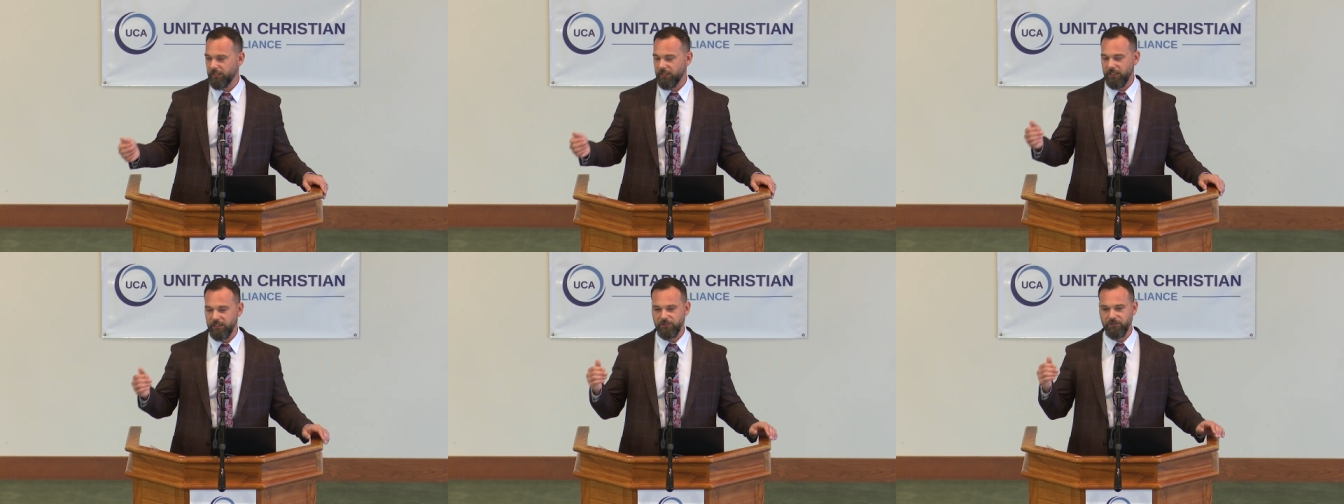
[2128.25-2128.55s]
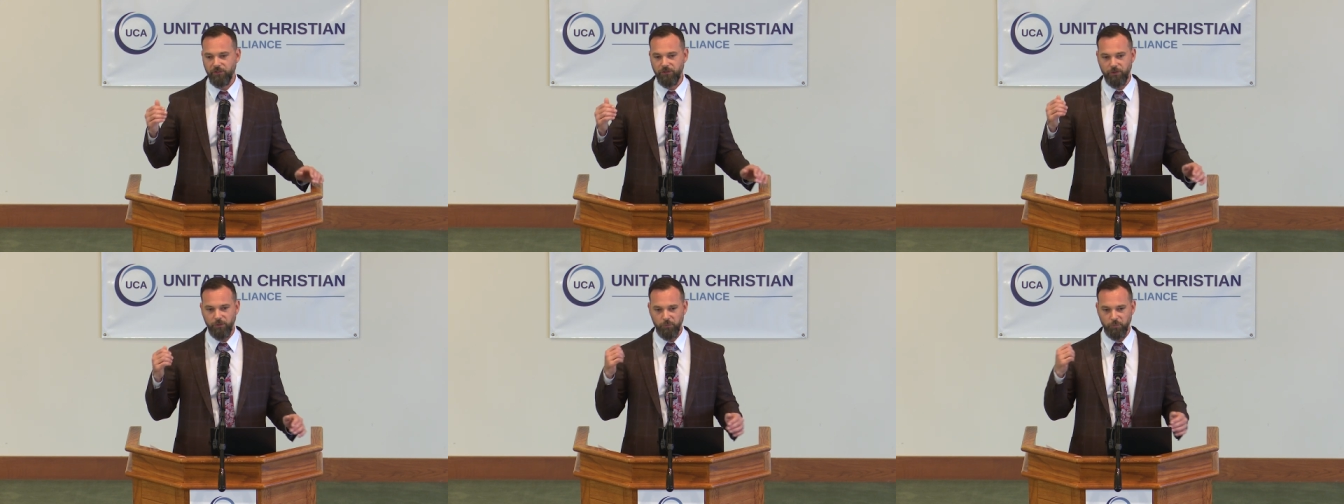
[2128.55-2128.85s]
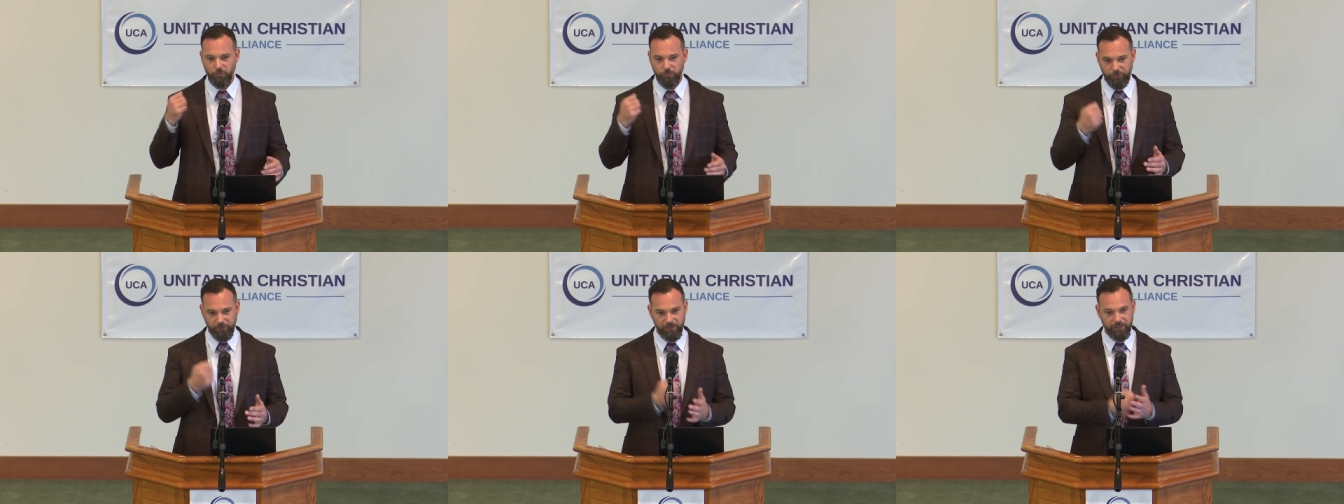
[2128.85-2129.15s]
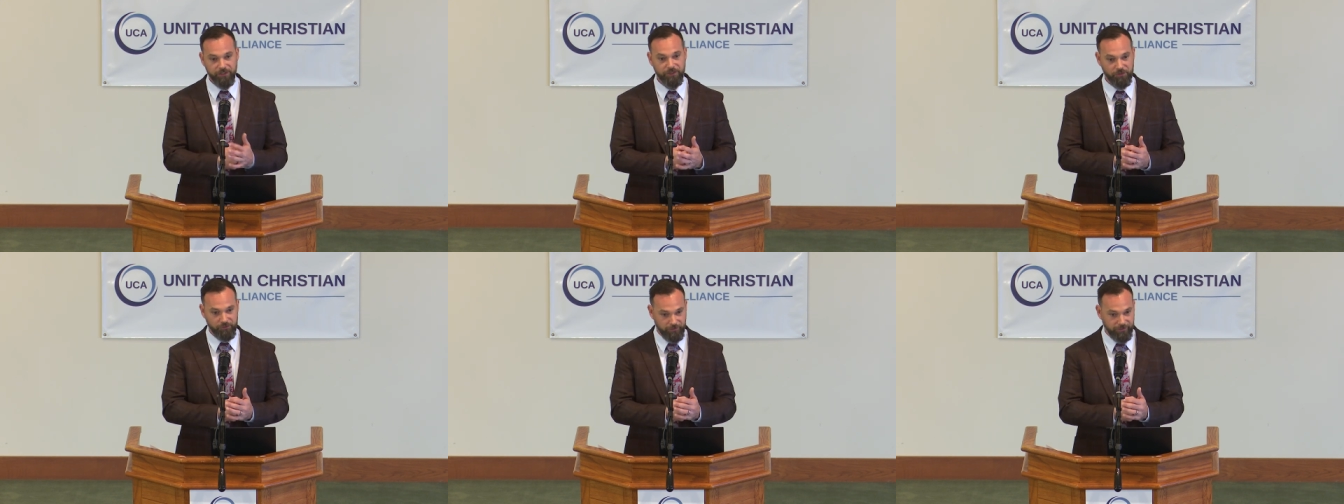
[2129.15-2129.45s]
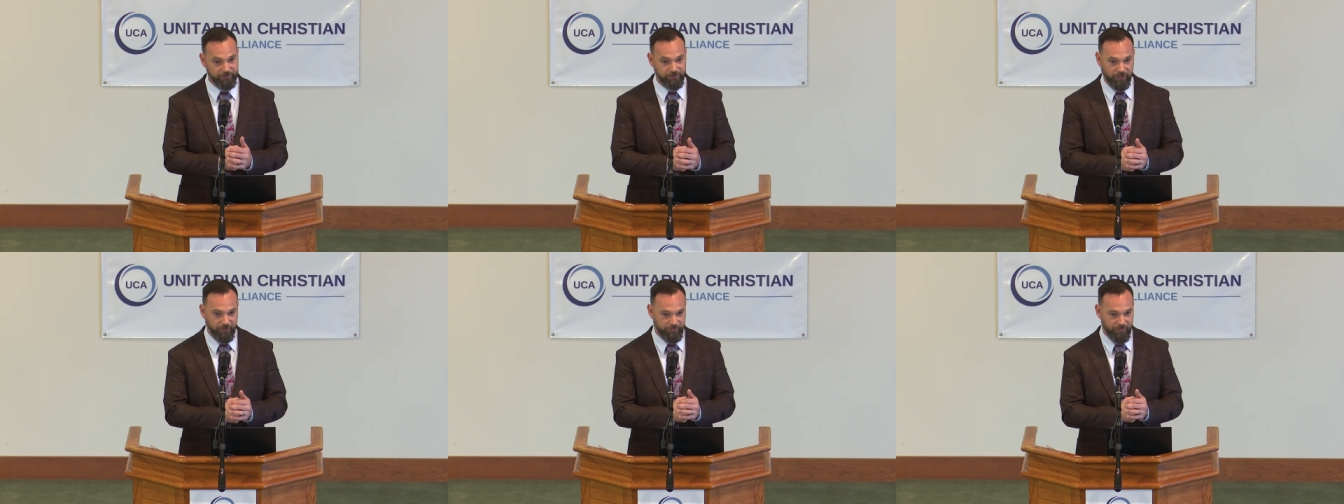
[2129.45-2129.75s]
And so they're really
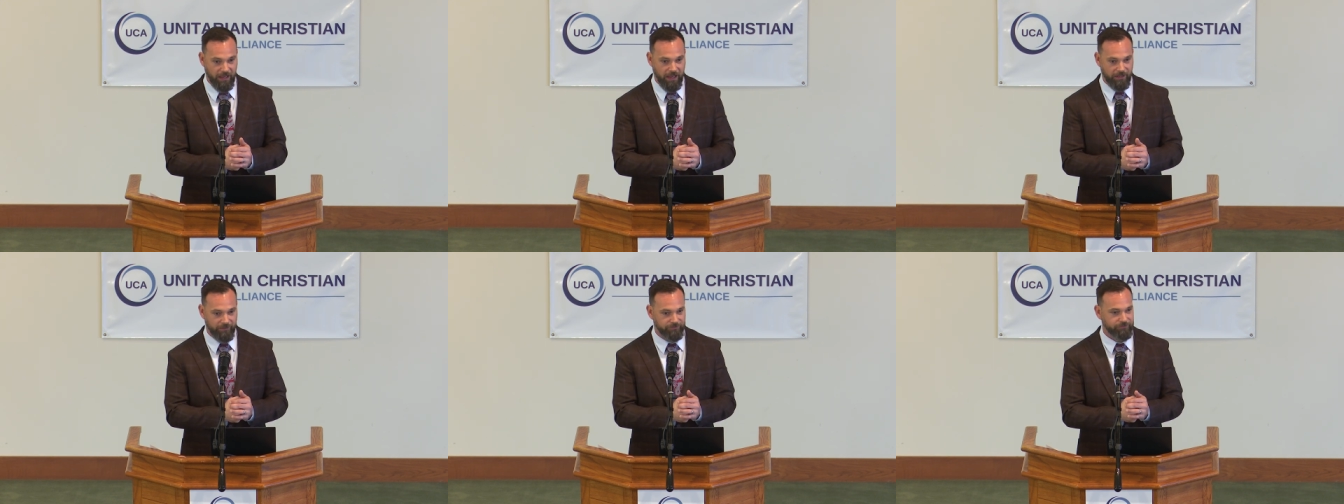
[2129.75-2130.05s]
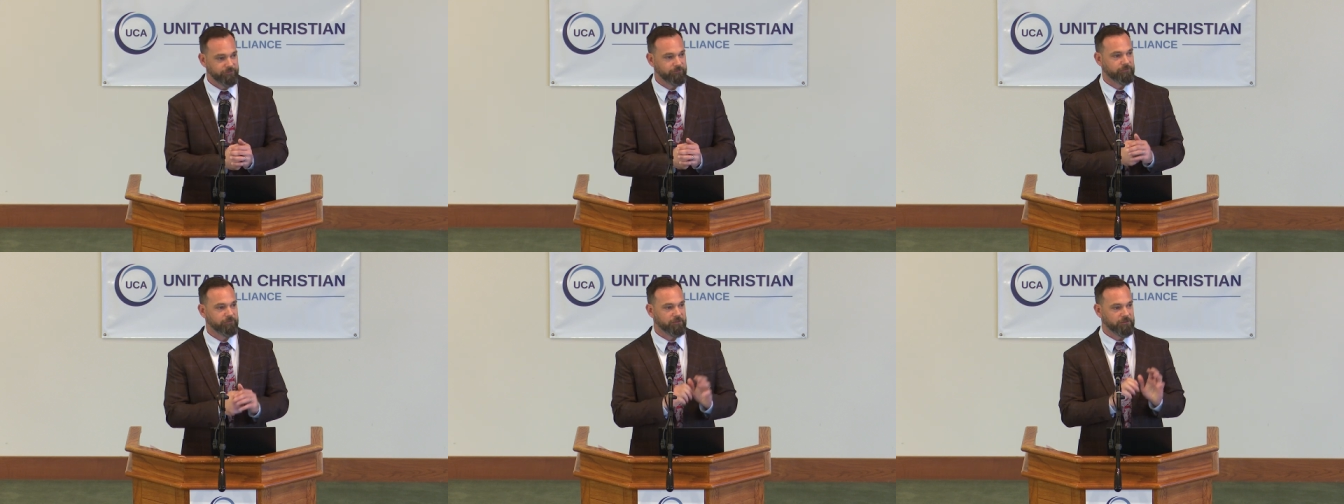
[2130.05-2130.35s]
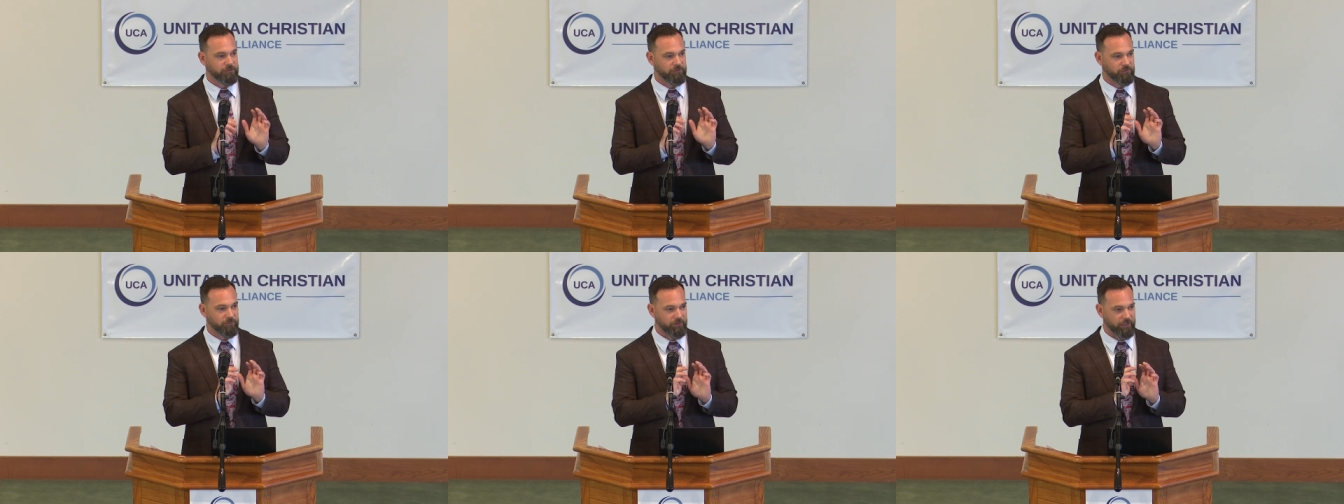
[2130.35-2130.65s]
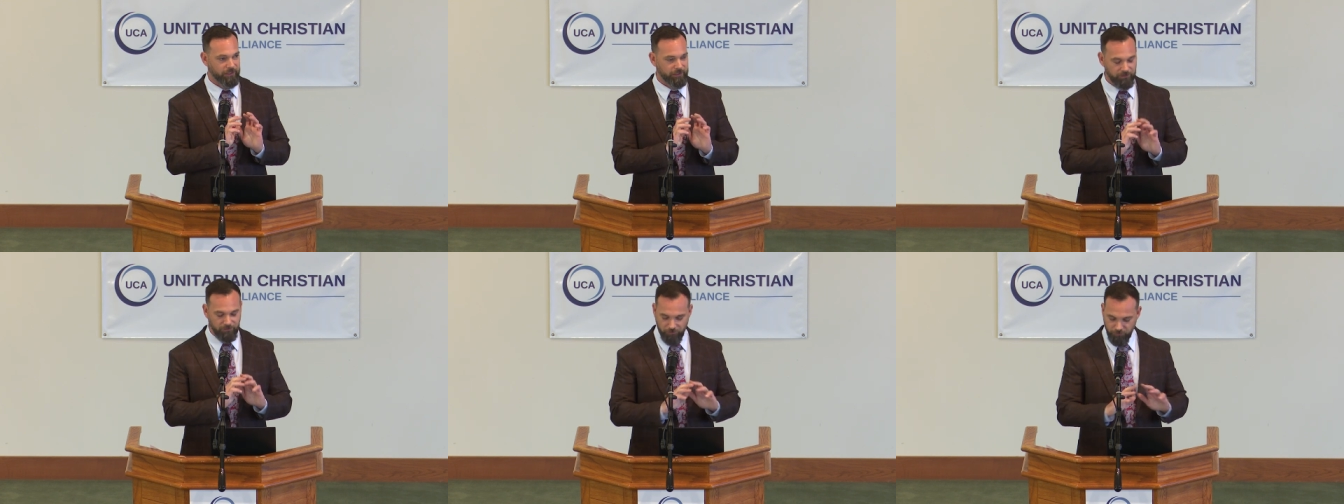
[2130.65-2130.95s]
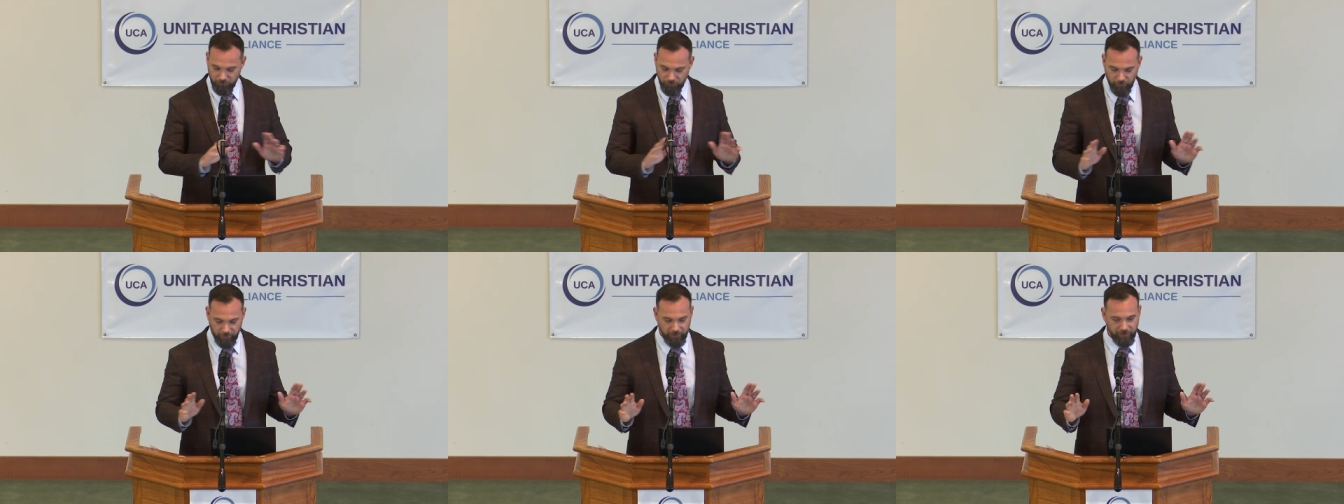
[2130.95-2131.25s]
strict on that. Like,
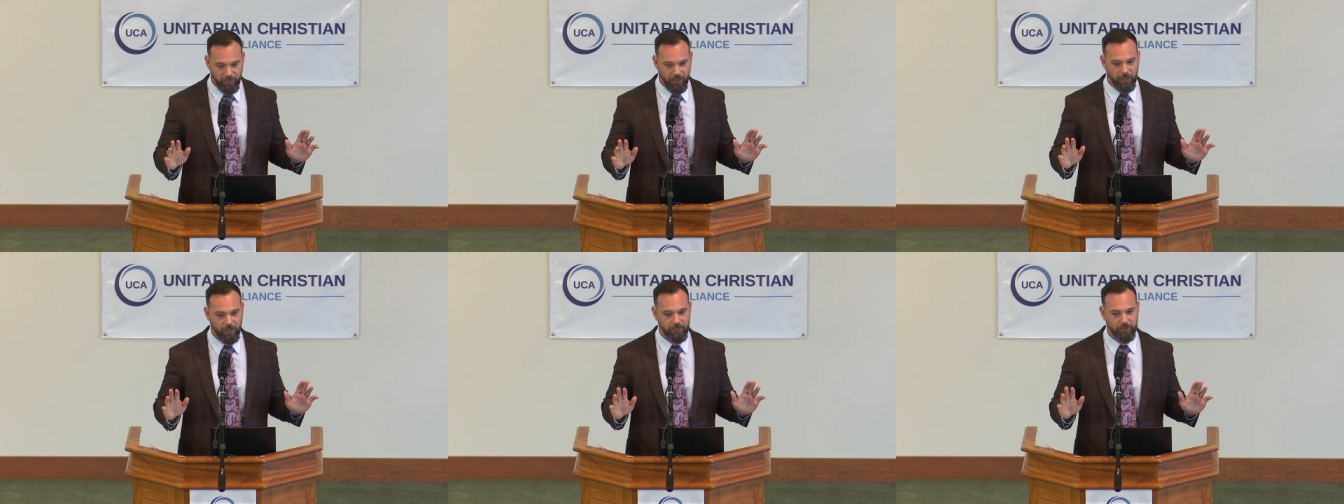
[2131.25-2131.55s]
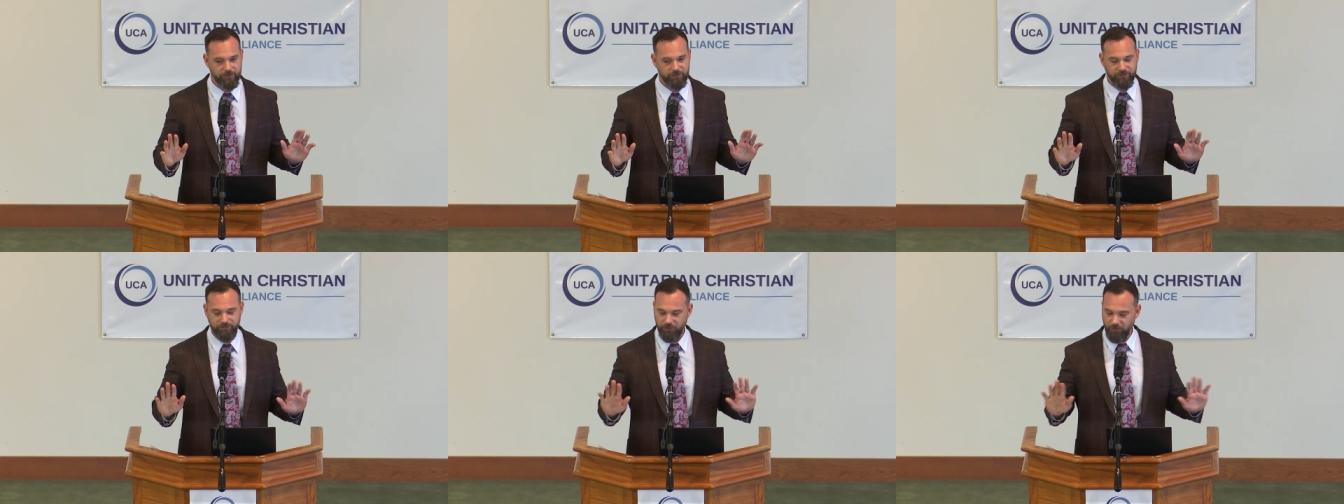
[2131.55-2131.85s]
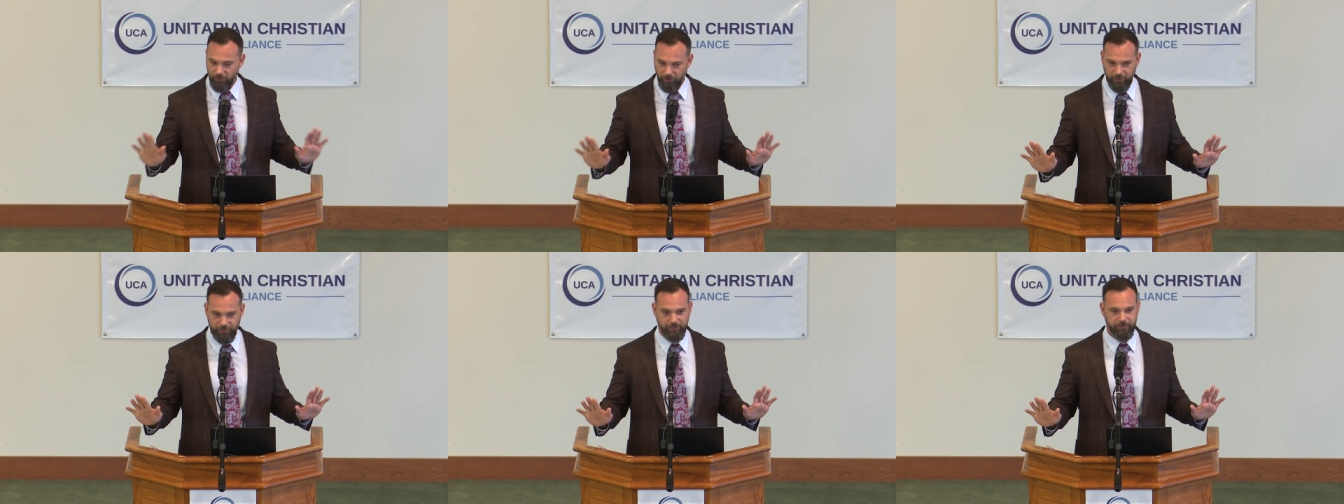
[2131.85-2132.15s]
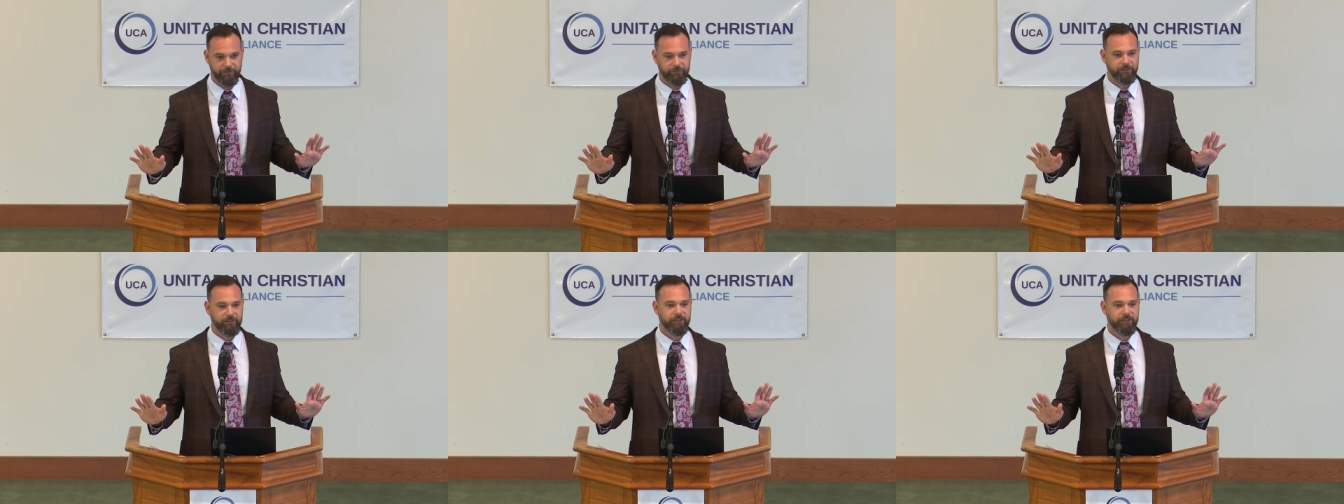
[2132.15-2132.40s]
you're 29, sorry.